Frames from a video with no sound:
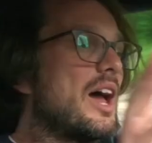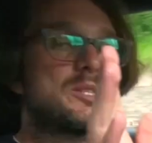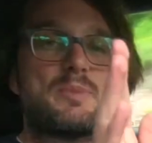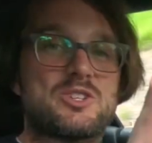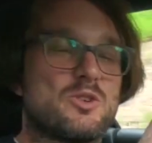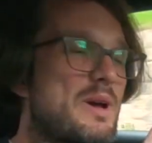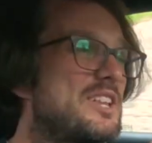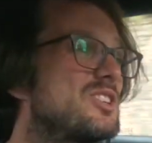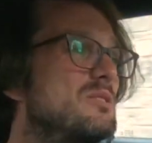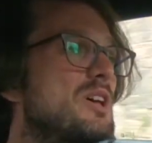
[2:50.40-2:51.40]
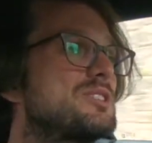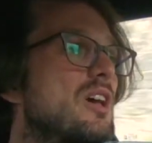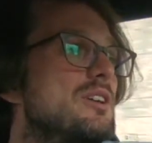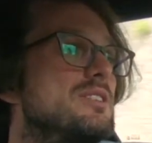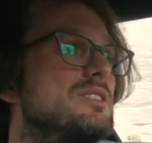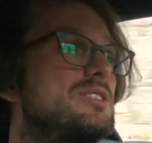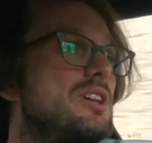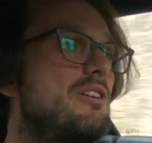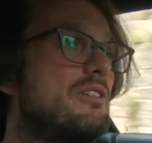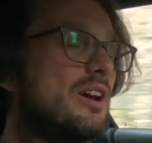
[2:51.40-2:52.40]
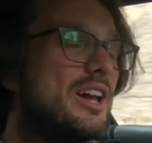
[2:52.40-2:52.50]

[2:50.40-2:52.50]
A special mention must go to the steering.